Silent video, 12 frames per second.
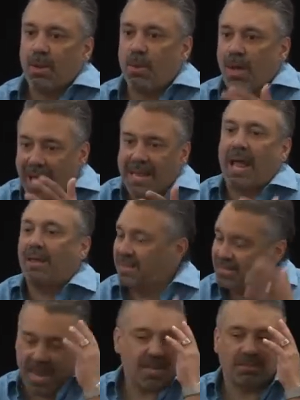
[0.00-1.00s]
well,
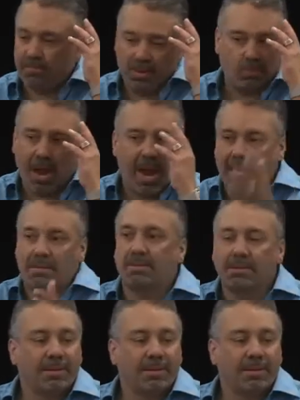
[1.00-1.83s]
this has to be right?